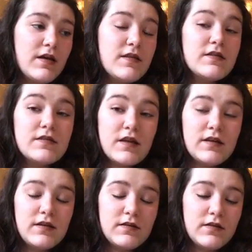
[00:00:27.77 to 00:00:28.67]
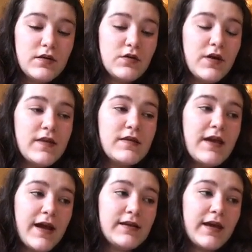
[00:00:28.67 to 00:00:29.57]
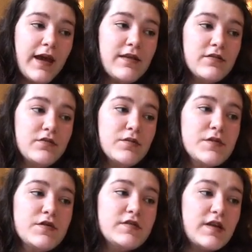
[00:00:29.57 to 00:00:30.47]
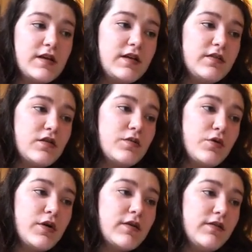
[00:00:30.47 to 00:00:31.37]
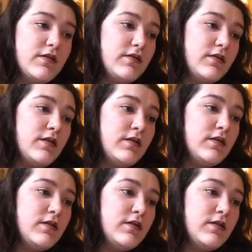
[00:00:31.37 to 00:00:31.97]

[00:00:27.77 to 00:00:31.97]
The studies do, and the data gathered from those studies are more consistent.